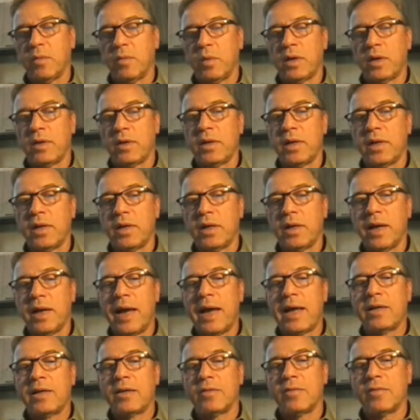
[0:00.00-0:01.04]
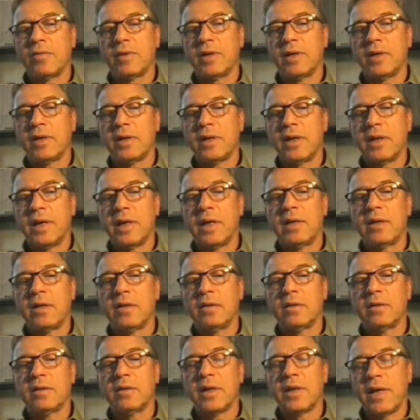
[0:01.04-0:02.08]
where the end of the
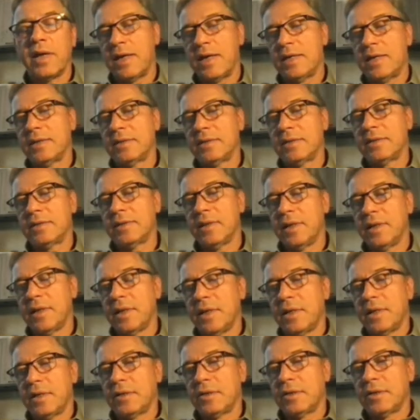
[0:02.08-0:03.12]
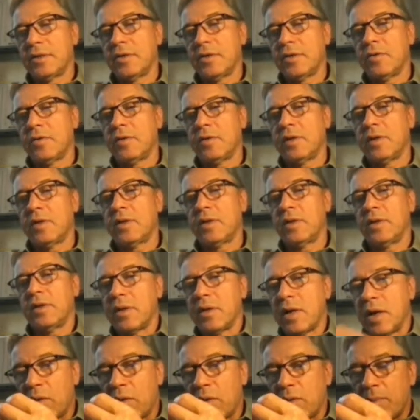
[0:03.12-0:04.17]
needle is. So
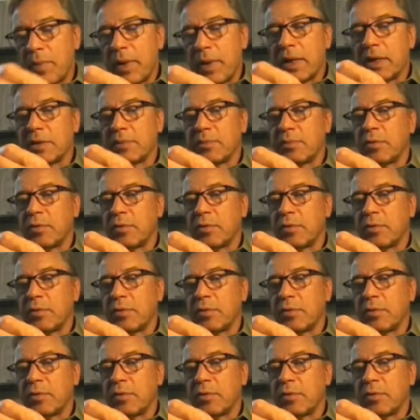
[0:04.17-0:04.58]
our biggest